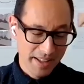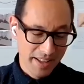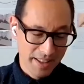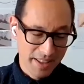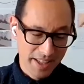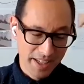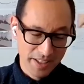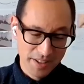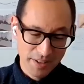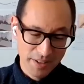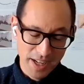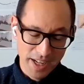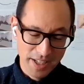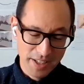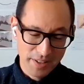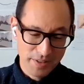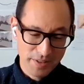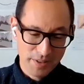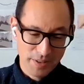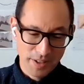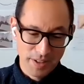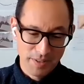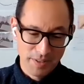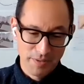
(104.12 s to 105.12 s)
And thank you
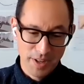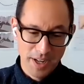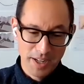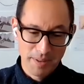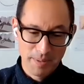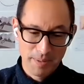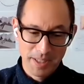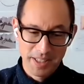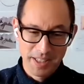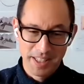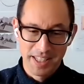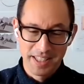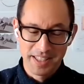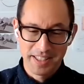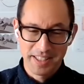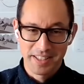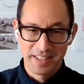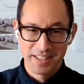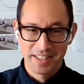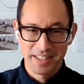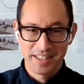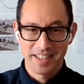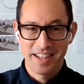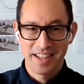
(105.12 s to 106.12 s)
guys for inviting me to this.
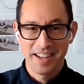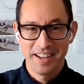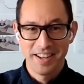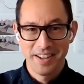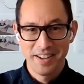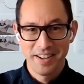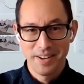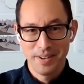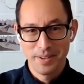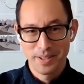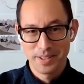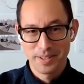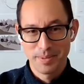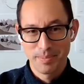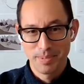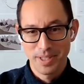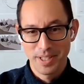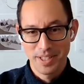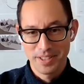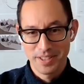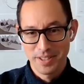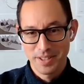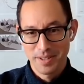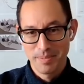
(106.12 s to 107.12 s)
It's always a
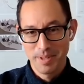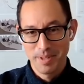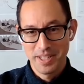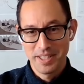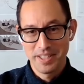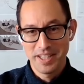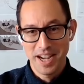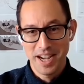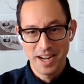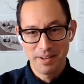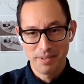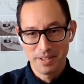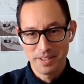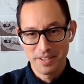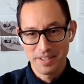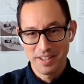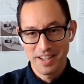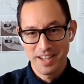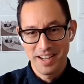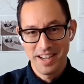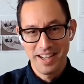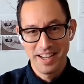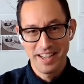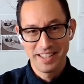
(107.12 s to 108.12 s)
pleasure to be chatting with
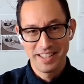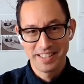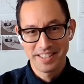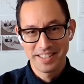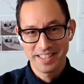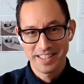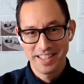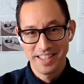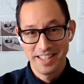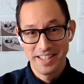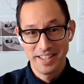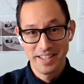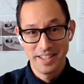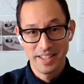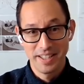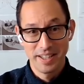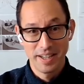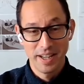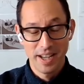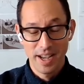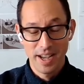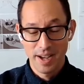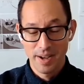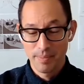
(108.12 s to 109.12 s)
you guys.
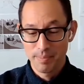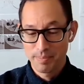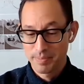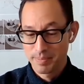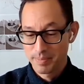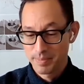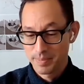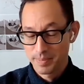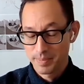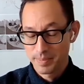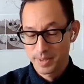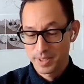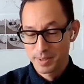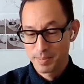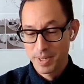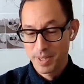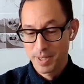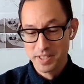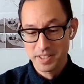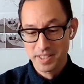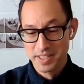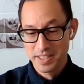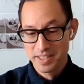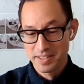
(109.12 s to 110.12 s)
And I'm
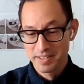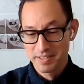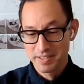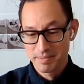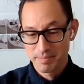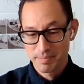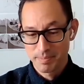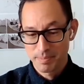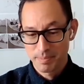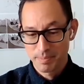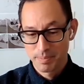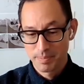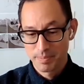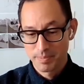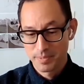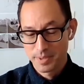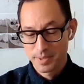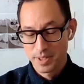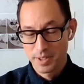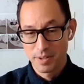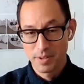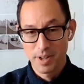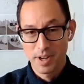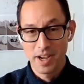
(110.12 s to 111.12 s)
especially,
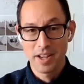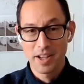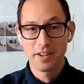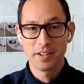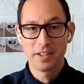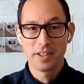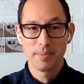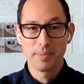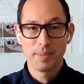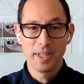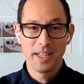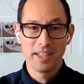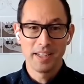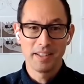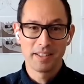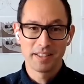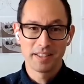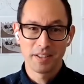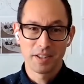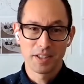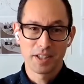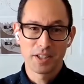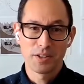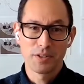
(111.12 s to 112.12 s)
honored to be
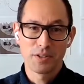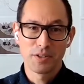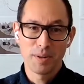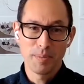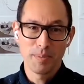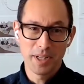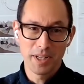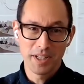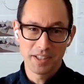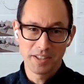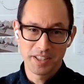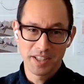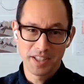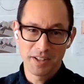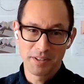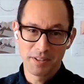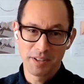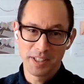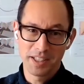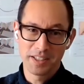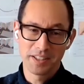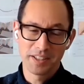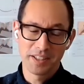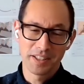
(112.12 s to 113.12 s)
sort of contributing
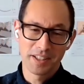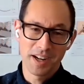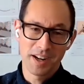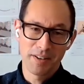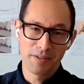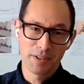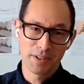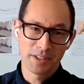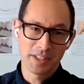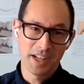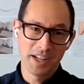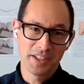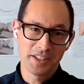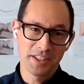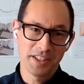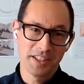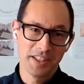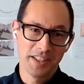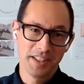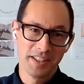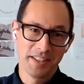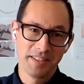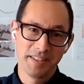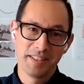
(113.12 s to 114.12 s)
generally to the
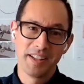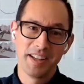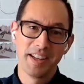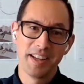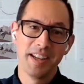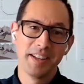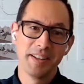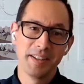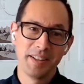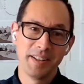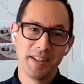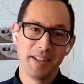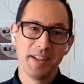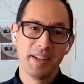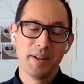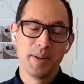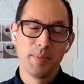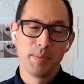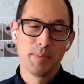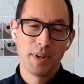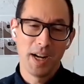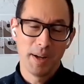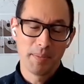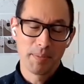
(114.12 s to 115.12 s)
conversation and
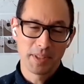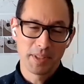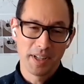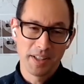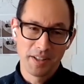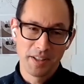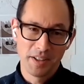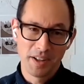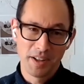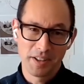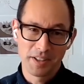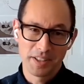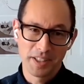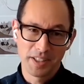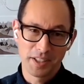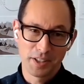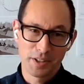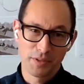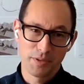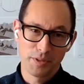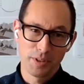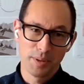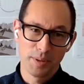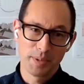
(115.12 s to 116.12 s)
perhaps other
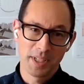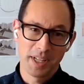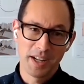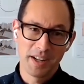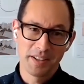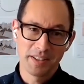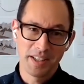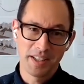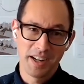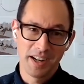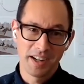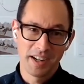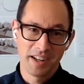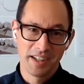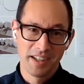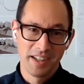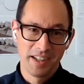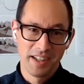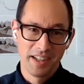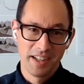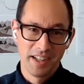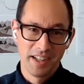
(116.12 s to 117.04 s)
architecture firms out there.